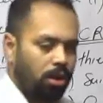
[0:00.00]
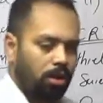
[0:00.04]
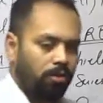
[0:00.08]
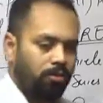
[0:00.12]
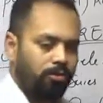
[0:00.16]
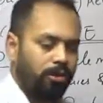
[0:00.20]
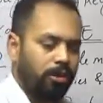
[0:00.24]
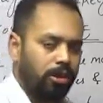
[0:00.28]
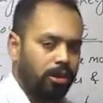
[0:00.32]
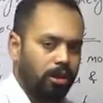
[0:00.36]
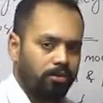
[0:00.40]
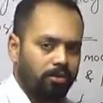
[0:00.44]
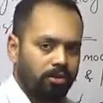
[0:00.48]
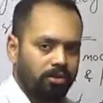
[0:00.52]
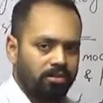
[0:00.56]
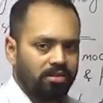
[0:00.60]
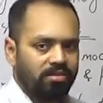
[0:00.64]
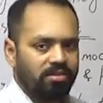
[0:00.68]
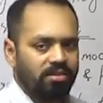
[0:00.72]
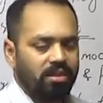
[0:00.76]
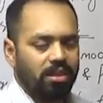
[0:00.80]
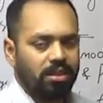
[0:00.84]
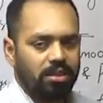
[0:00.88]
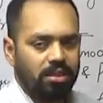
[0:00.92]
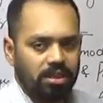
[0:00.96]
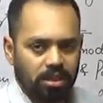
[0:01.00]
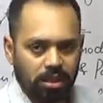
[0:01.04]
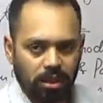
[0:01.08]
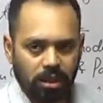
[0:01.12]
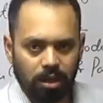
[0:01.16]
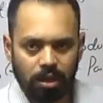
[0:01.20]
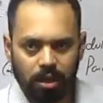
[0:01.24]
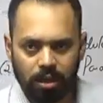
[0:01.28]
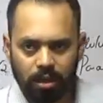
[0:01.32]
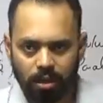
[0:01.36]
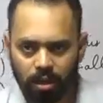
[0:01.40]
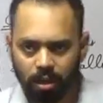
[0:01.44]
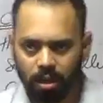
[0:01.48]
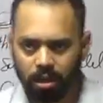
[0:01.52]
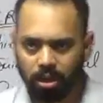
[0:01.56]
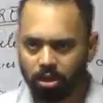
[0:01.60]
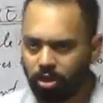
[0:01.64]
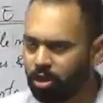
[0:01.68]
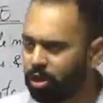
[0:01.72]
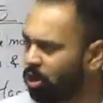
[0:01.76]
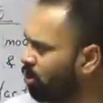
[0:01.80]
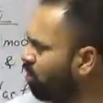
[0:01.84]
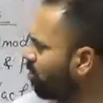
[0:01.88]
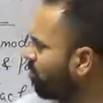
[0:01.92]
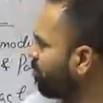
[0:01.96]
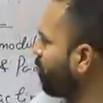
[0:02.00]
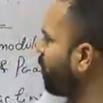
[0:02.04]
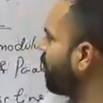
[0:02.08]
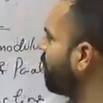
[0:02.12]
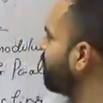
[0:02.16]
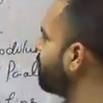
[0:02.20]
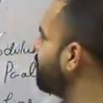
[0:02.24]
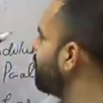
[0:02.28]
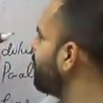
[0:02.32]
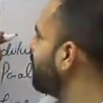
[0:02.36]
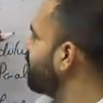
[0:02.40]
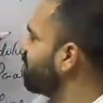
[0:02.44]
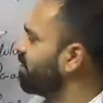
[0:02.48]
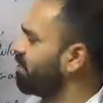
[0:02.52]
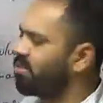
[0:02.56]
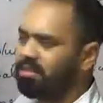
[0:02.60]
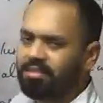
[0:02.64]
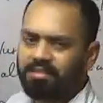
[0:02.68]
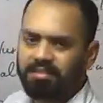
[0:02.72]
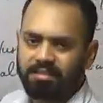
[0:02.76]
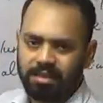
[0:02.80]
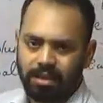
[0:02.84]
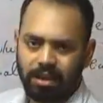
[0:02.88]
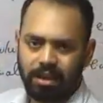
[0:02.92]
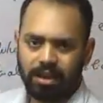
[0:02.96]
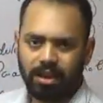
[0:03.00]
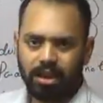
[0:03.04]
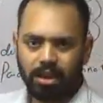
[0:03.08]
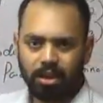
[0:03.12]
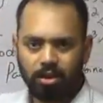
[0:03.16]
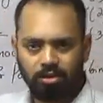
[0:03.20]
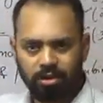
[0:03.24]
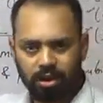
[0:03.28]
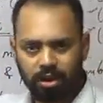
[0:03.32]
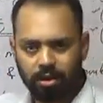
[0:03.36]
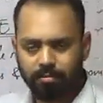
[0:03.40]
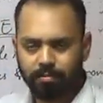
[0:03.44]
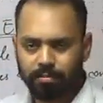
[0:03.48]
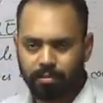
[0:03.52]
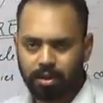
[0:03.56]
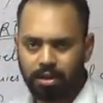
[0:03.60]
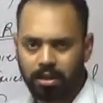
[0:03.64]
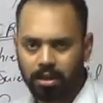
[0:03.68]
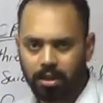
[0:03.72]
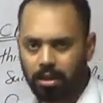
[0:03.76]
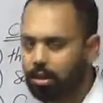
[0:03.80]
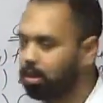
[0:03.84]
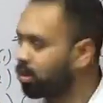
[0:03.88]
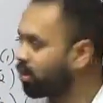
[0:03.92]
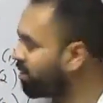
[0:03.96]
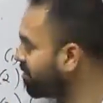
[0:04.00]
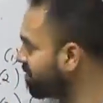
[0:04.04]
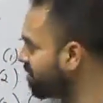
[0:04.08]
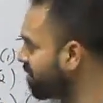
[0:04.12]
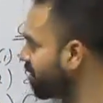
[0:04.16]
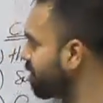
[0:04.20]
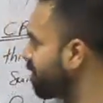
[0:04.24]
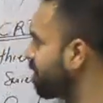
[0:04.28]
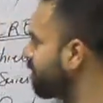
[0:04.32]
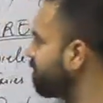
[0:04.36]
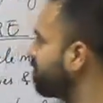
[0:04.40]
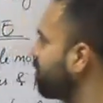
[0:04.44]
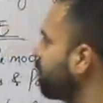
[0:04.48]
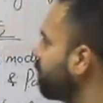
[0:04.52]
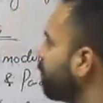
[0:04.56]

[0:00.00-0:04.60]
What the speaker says: when there was a CSTR, you can also consider this in CRE, however I am considering this